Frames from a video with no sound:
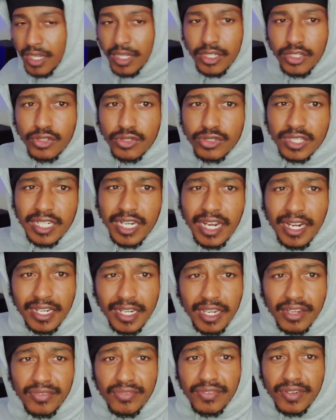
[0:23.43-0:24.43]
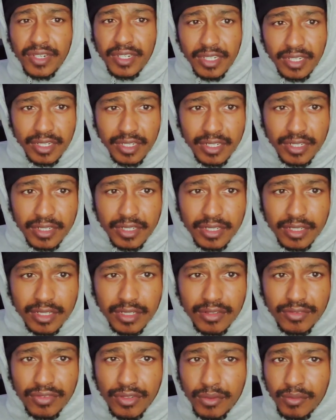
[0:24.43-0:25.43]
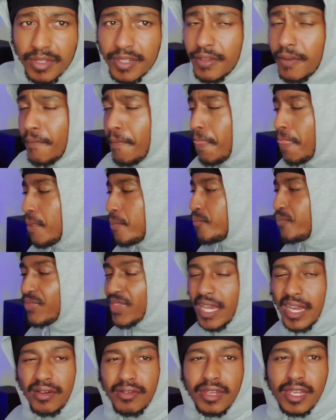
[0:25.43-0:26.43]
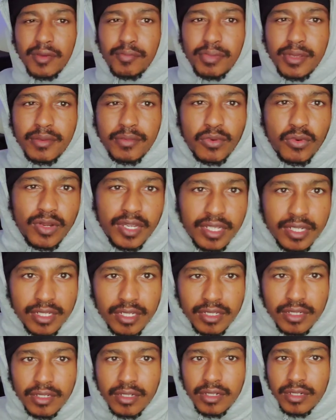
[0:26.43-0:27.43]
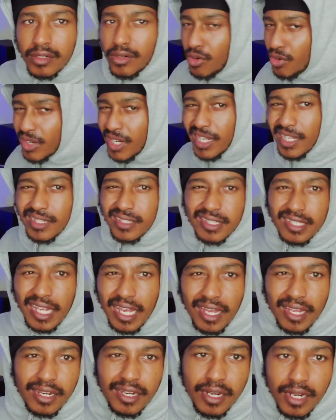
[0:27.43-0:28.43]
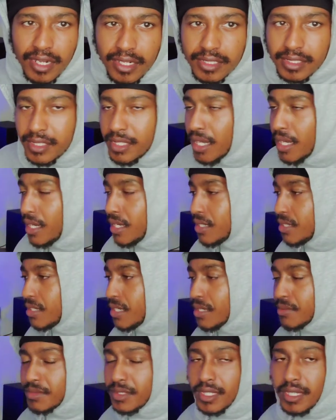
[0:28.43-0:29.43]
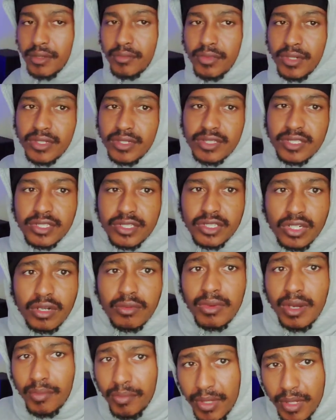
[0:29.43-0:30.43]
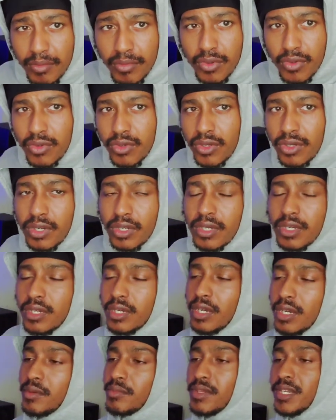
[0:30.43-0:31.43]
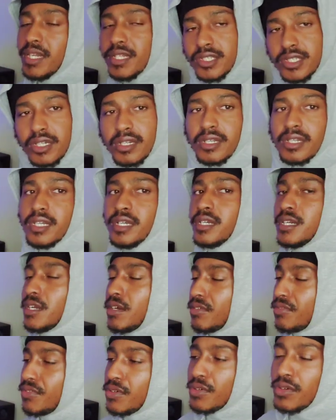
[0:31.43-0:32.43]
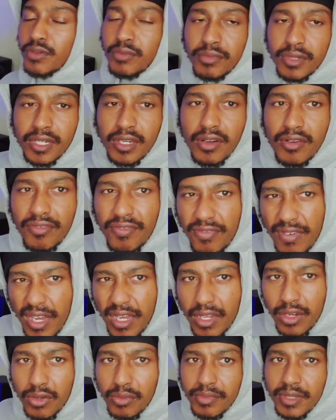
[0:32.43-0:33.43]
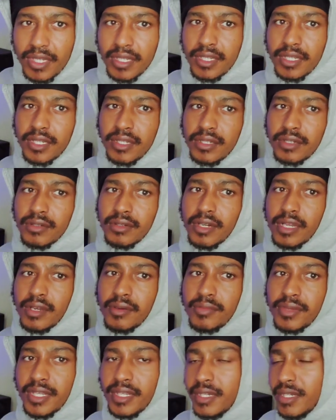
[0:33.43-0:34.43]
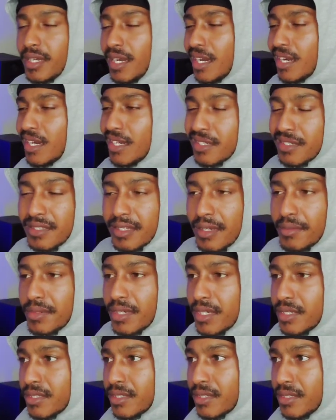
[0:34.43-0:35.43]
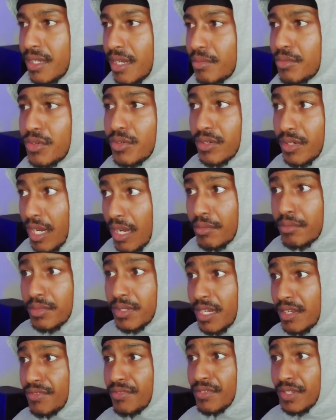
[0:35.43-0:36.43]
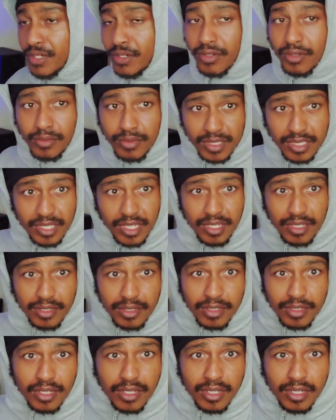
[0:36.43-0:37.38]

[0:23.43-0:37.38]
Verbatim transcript: Usually I ain't that friendly, feel me? I don't let people in on the inside of the inside, you know what I'm saying? But since y'all my people, I'm gonna let y'all know y'all follow me. You know what I mean? I gotta stop cussing. I'm definitely going. What's that?